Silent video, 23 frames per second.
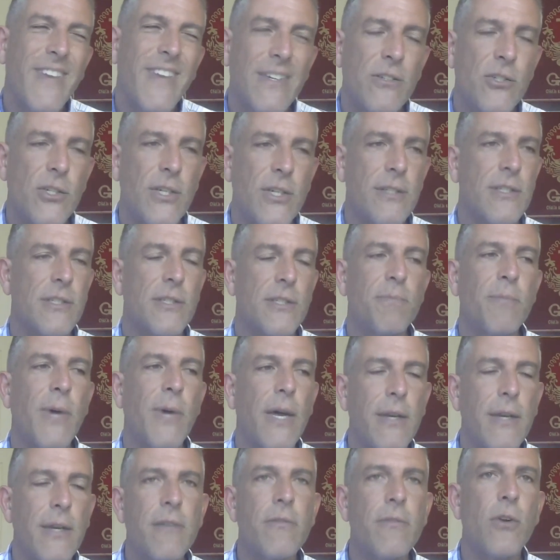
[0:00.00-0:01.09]
Jesus.
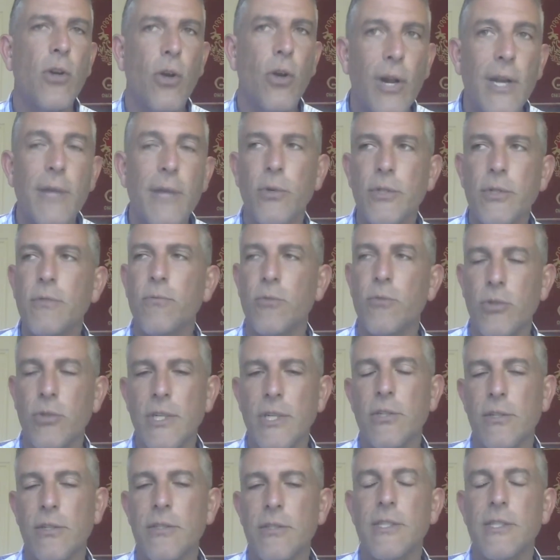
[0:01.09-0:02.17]
But even early Muslim
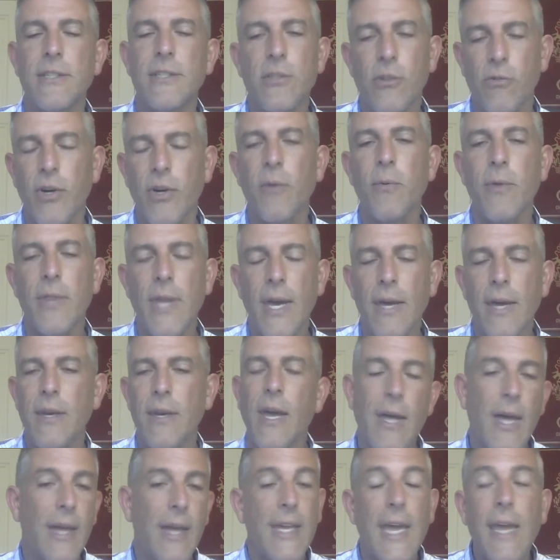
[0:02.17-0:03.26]
traditions disagree with
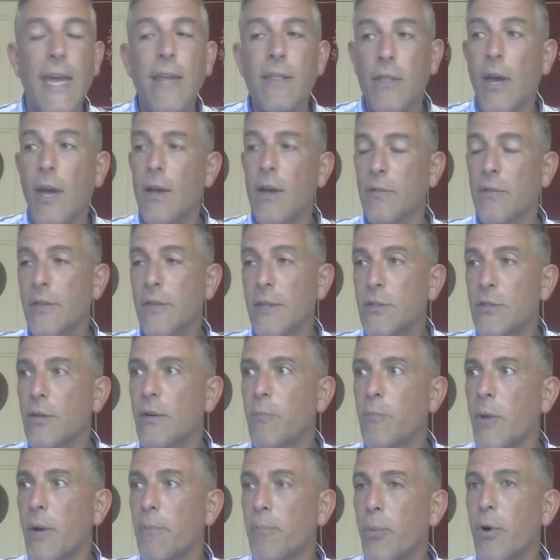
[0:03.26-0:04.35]
that. Again, that's sort of
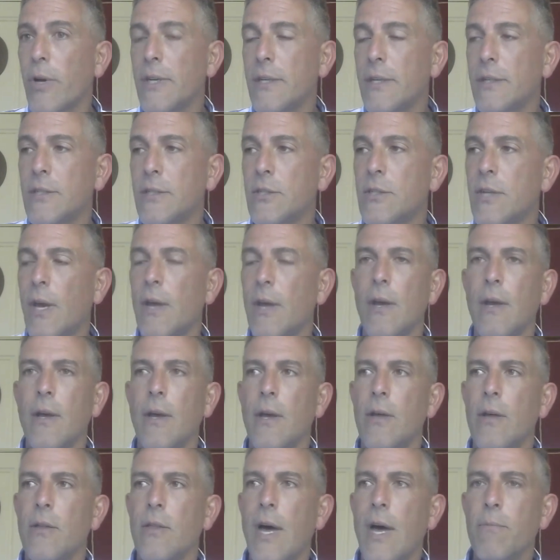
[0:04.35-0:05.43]
my point is,
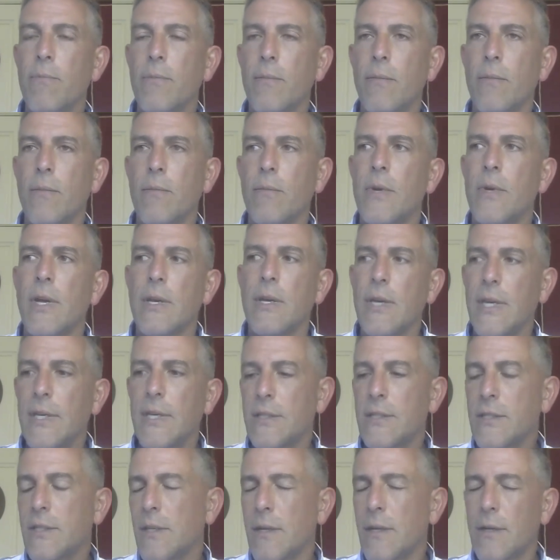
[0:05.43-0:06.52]

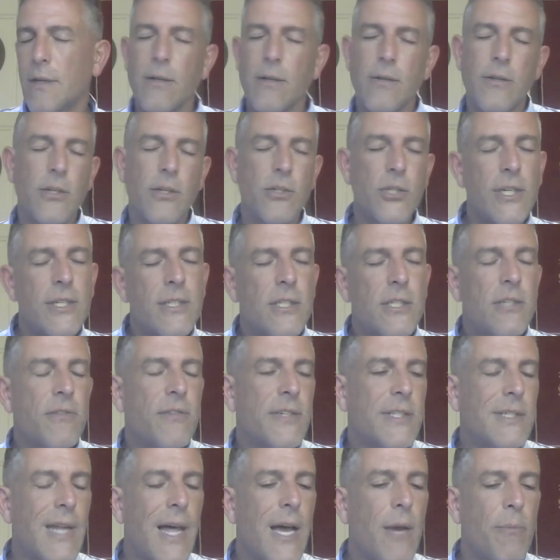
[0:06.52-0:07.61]
it's the Jesus of
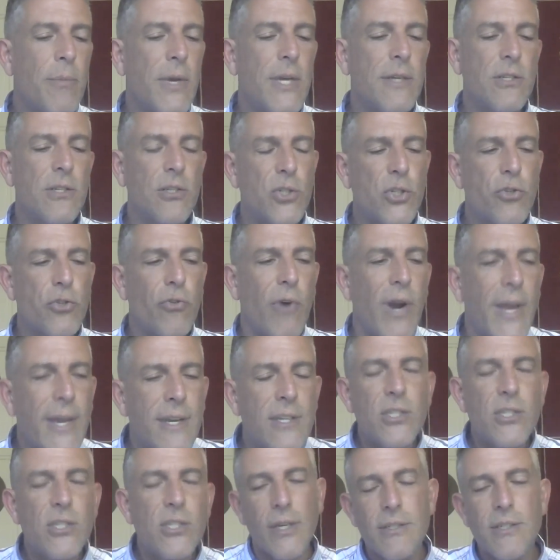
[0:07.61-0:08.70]
Islam. He's a
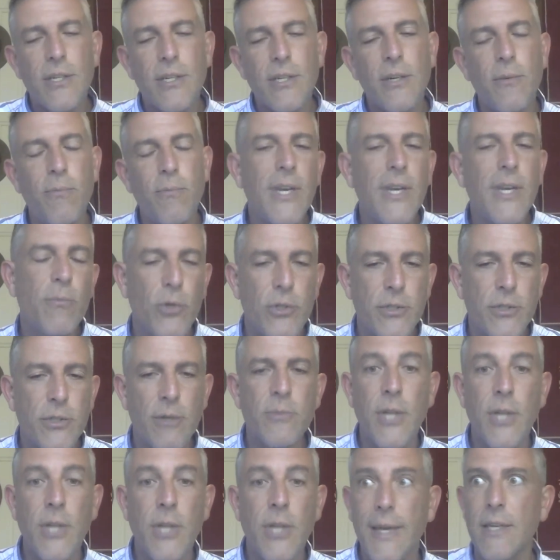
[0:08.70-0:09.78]
stranger to many
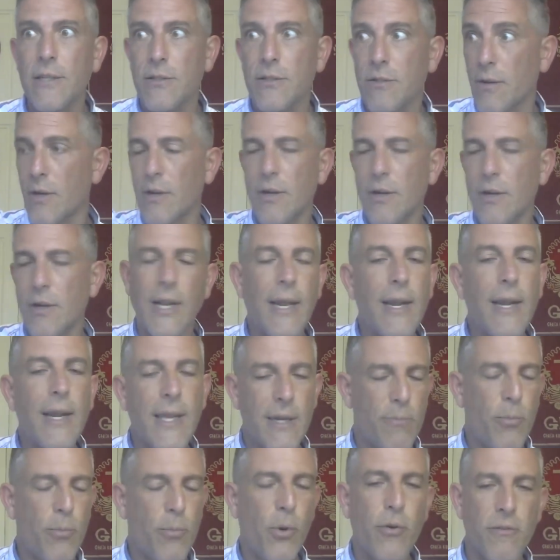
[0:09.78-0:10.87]
Muslims. Like, he's clearly
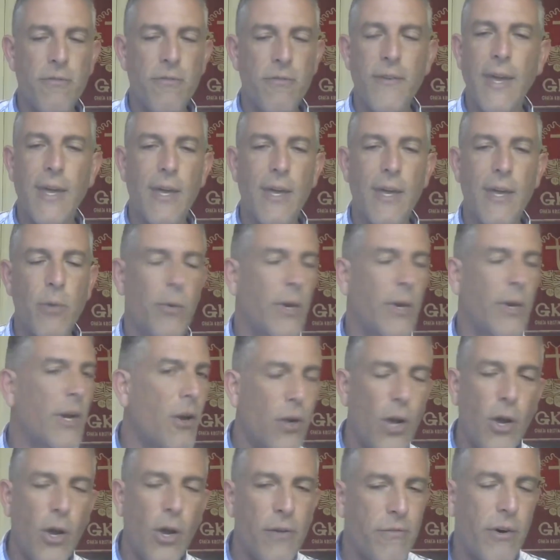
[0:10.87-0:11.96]
an important figure, but we
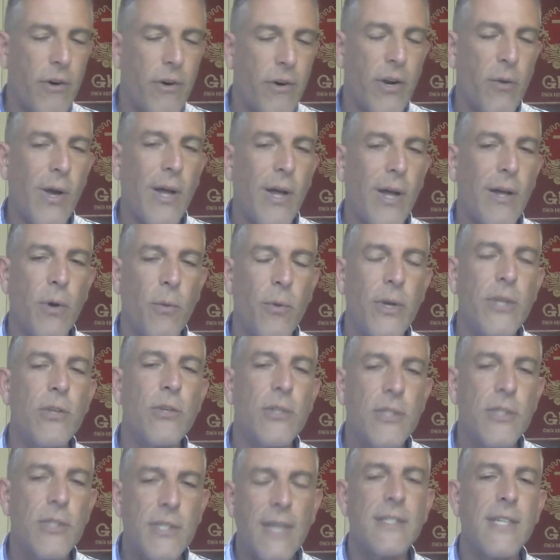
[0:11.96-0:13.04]
don't know him very well. But when you
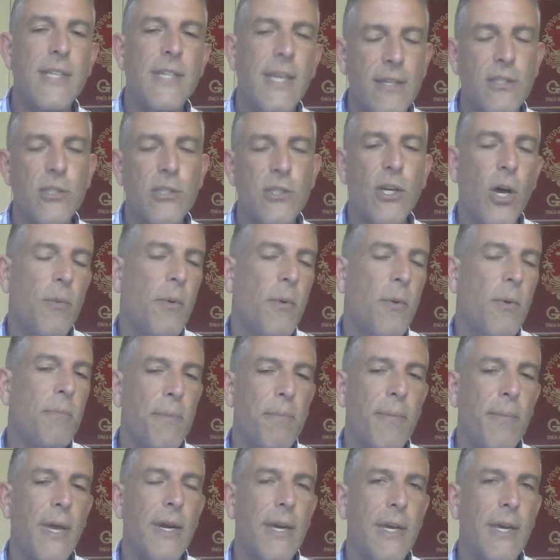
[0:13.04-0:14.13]
start to get to know him a
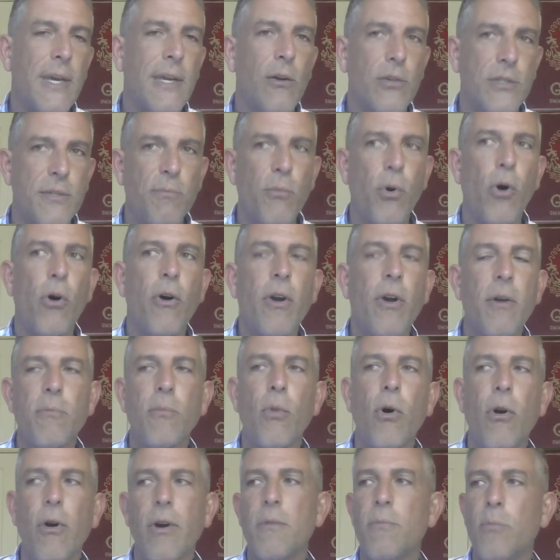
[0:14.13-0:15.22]
bit better, he looks more and
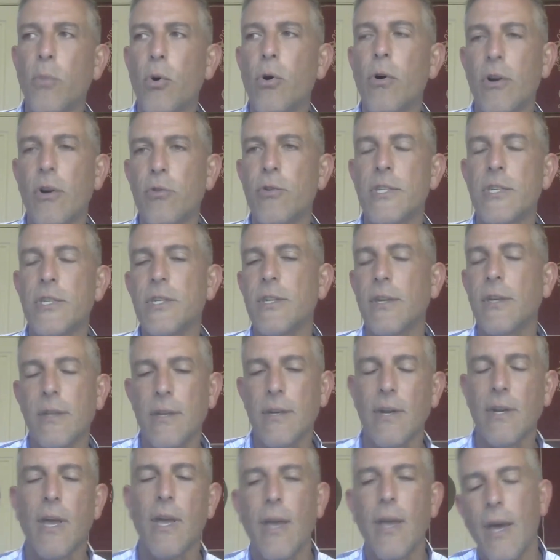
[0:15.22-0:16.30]
more and more Christian
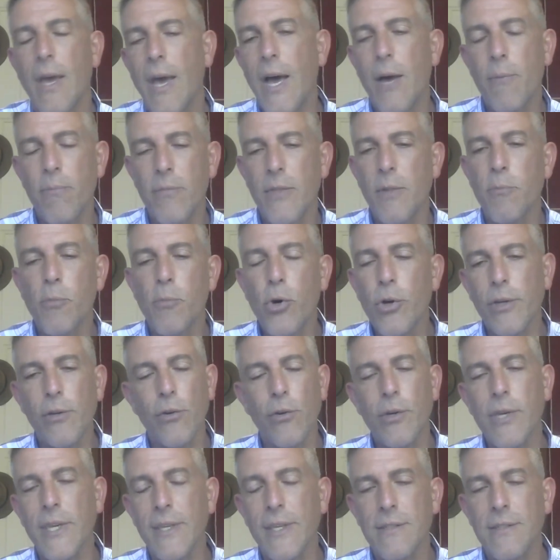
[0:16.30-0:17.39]
the more you
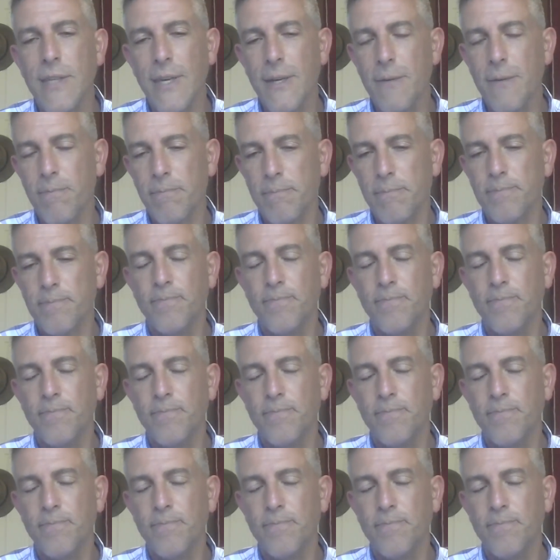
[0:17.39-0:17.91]
look into him.